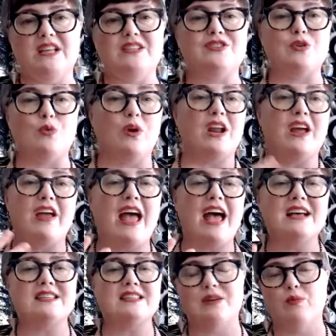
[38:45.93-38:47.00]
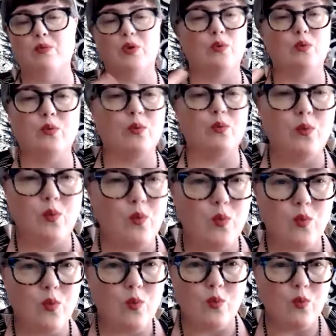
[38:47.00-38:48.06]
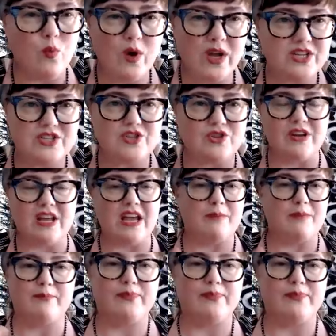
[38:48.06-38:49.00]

And so when I asked him, well, what is your name?